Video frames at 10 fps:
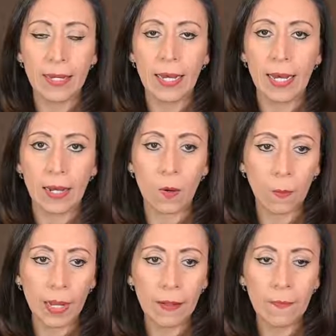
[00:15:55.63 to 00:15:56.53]
a
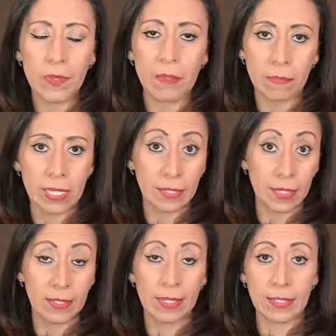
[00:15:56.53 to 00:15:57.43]
comma. That means
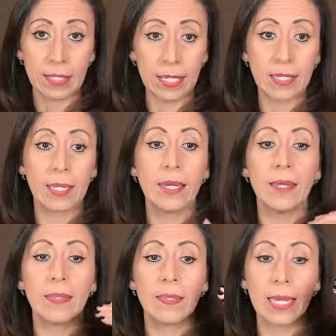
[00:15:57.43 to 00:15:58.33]
that that's it.
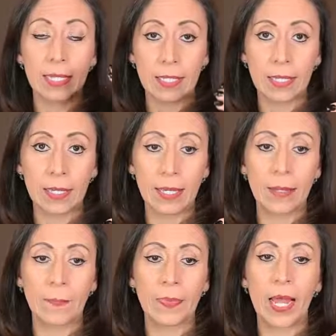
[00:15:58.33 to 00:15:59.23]
That
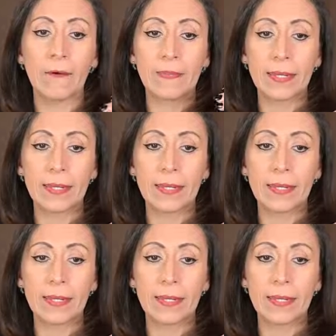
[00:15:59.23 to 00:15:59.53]
and after